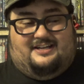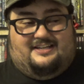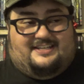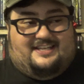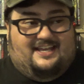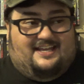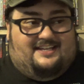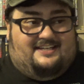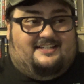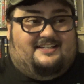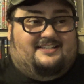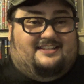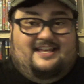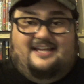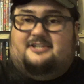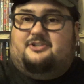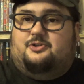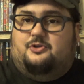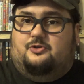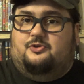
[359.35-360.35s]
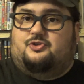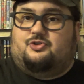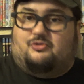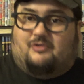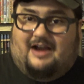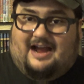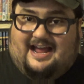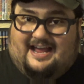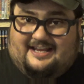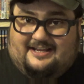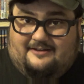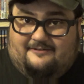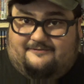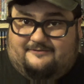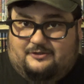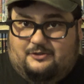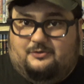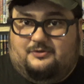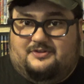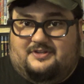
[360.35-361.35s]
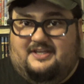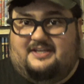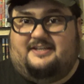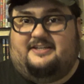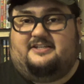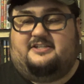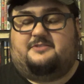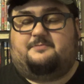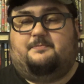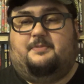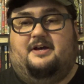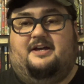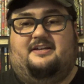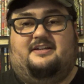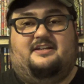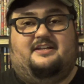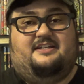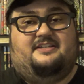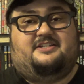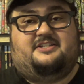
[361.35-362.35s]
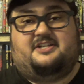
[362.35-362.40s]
Again, they do try a few things, but it